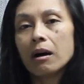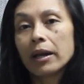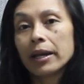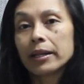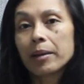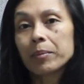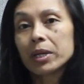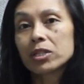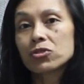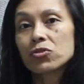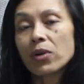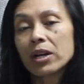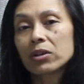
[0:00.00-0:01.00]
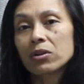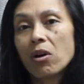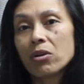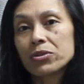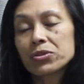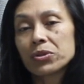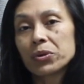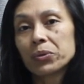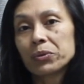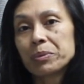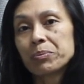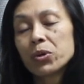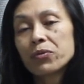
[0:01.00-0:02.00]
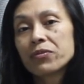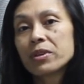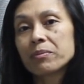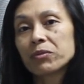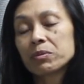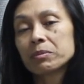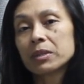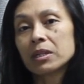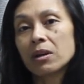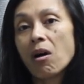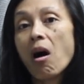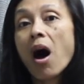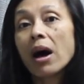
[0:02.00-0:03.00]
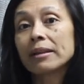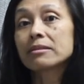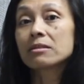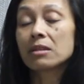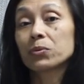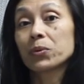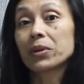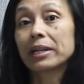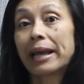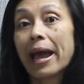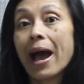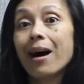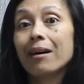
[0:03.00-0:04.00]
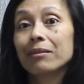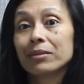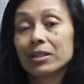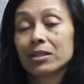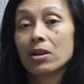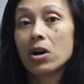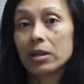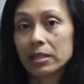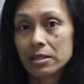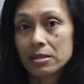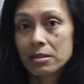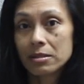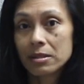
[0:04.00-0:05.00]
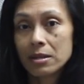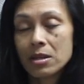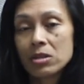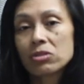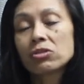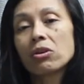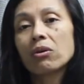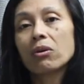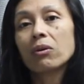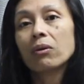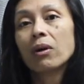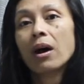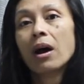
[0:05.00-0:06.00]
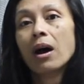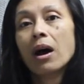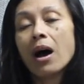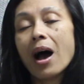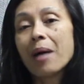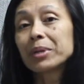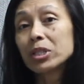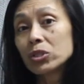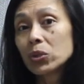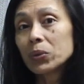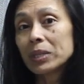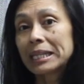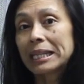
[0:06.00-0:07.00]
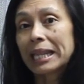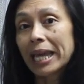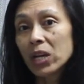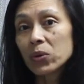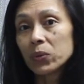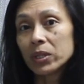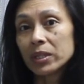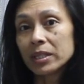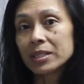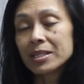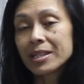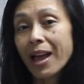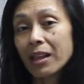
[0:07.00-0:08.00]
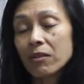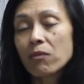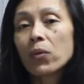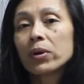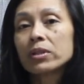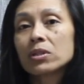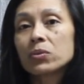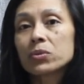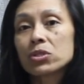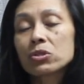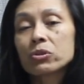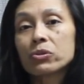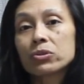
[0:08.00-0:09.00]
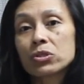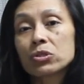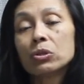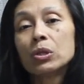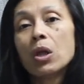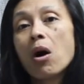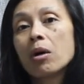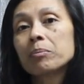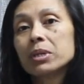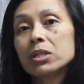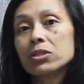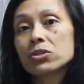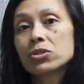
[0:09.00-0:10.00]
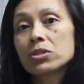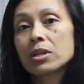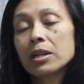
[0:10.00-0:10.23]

And I'm going to try to also remove them from the hot sun we're going to have in August. So I'm going to do it in Lakewood, California, which is closest to Long Beach.